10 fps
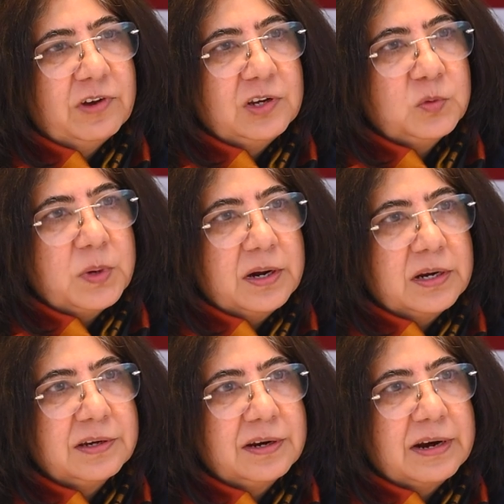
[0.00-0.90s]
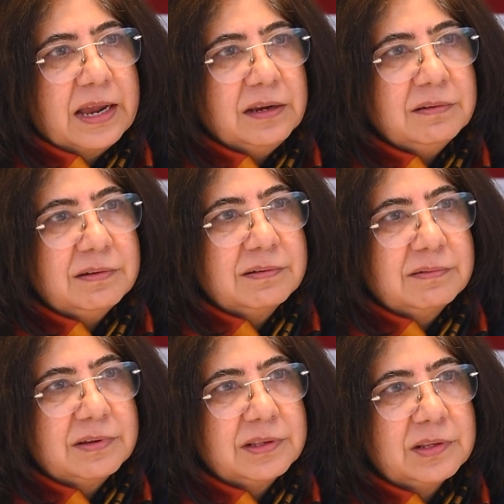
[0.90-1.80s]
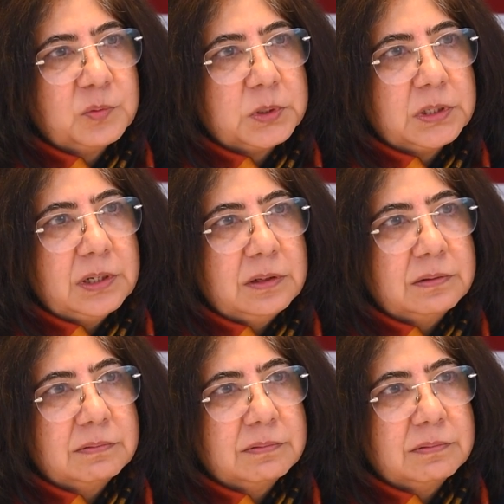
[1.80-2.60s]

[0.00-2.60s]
Where is Maharaja ranked in the world?